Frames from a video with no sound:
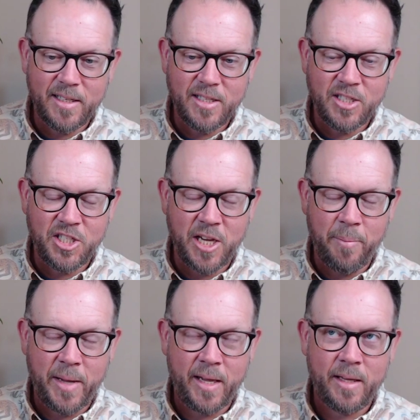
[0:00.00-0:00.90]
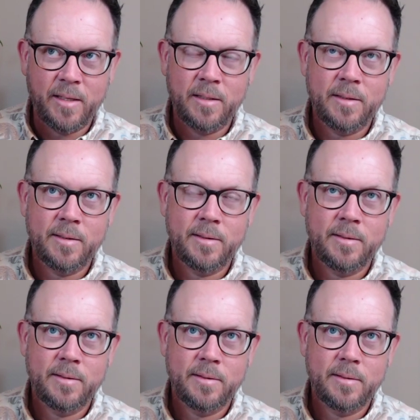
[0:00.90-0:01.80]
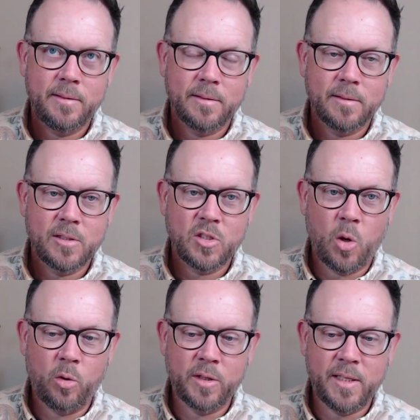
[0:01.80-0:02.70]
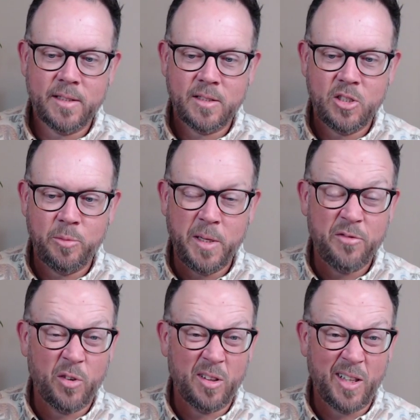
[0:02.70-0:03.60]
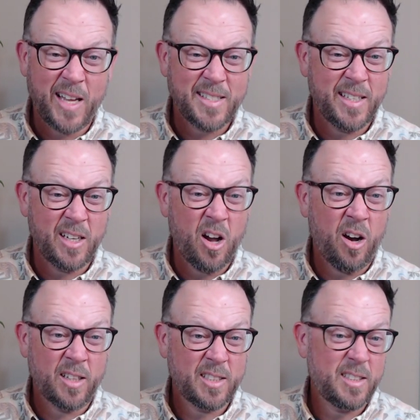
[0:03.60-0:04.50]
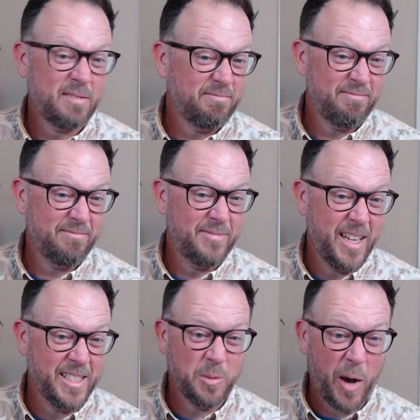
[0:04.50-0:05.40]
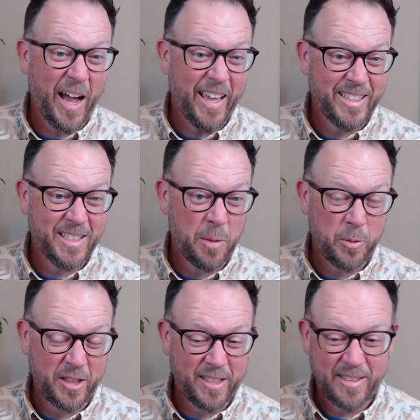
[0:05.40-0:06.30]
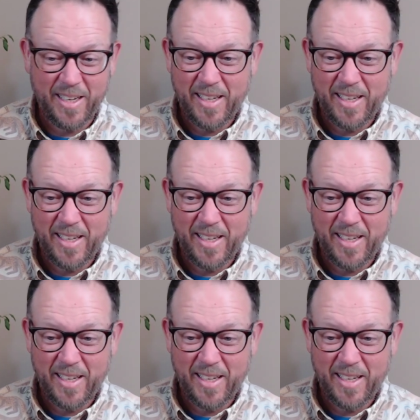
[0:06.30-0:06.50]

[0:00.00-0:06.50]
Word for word: Jimmy sold this to me for less than cost, is why I ended up with it.